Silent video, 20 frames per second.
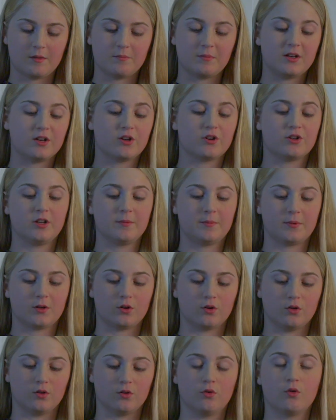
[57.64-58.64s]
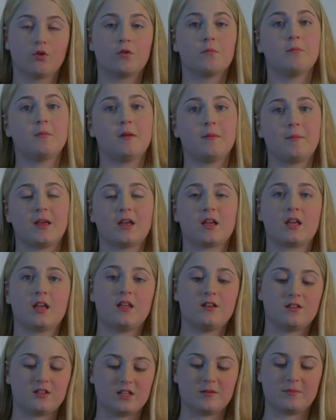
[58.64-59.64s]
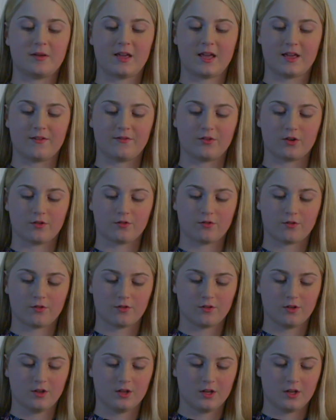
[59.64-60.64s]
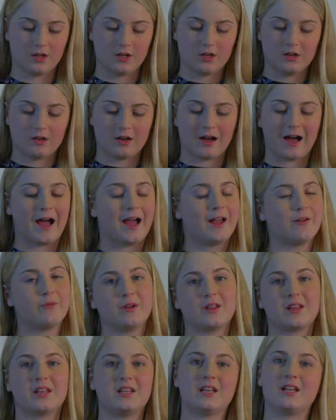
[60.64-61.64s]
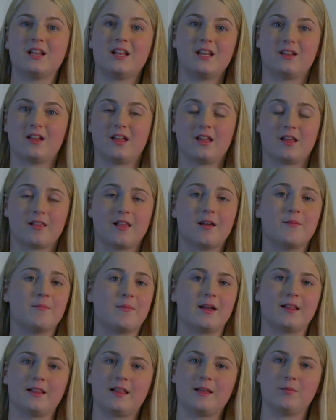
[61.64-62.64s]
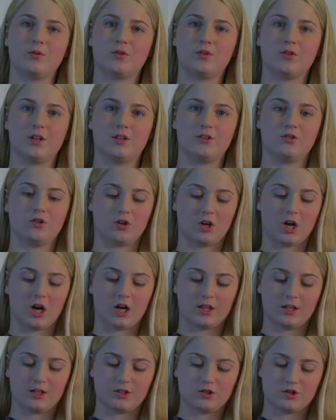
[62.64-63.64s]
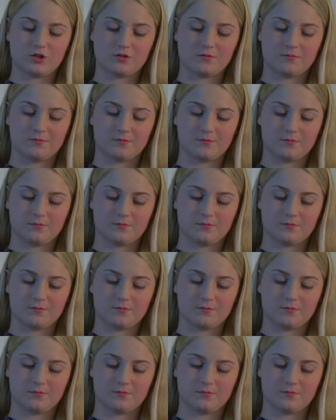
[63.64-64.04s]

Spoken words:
and be neurotypical or mimic NT behaviors. I really didn't accept my label until college.